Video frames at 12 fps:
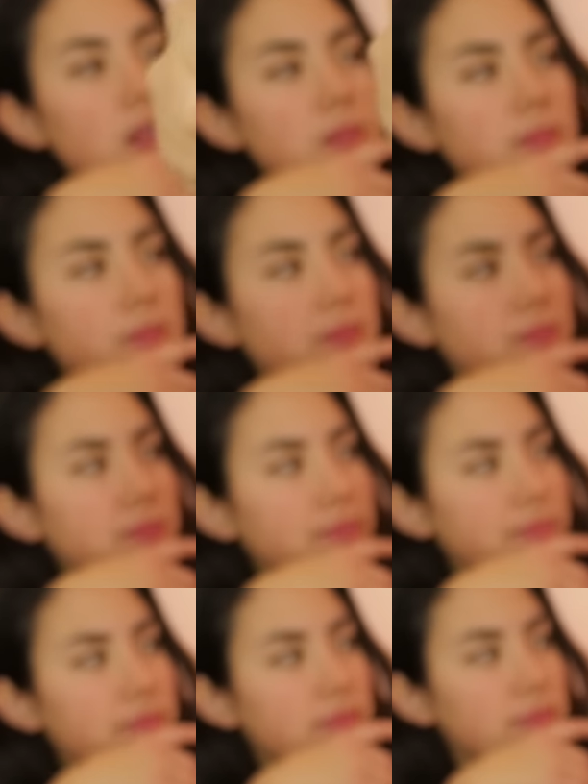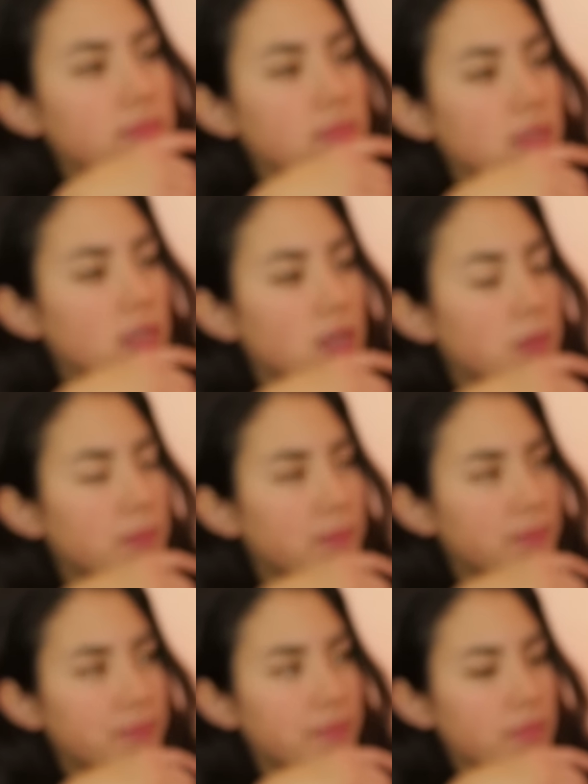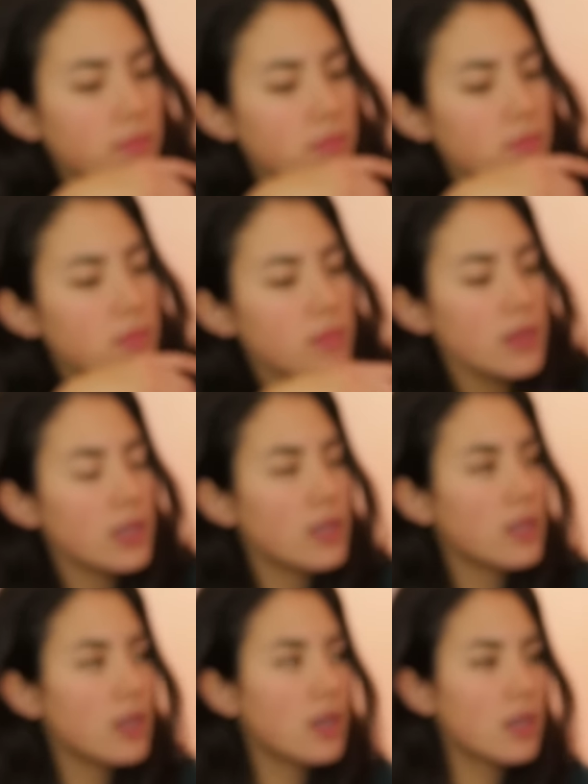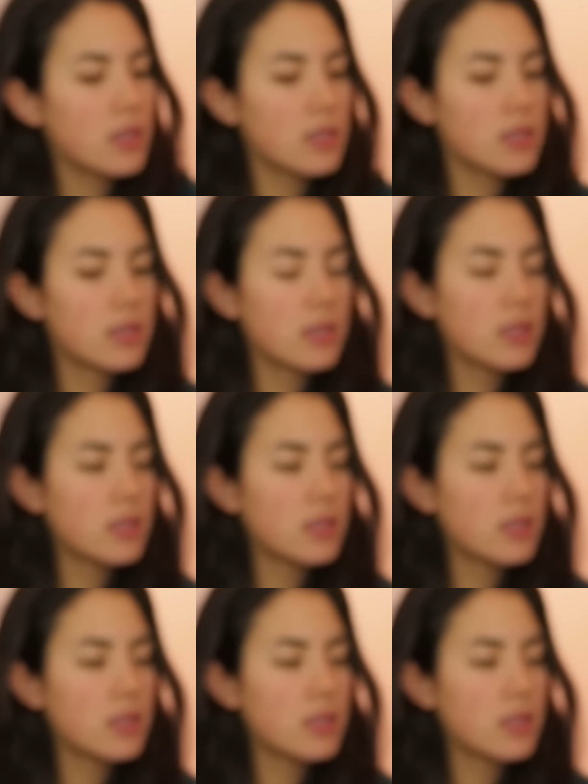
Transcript: (silent)